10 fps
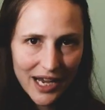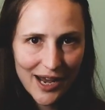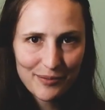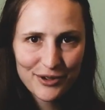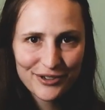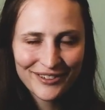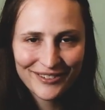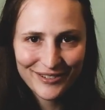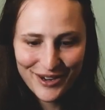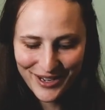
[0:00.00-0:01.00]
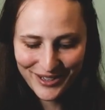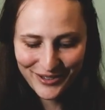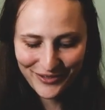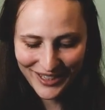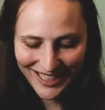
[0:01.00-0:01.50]
I'm going
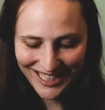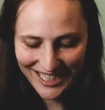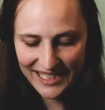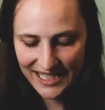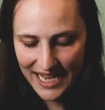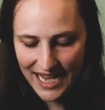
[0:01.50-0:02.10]
to finish it.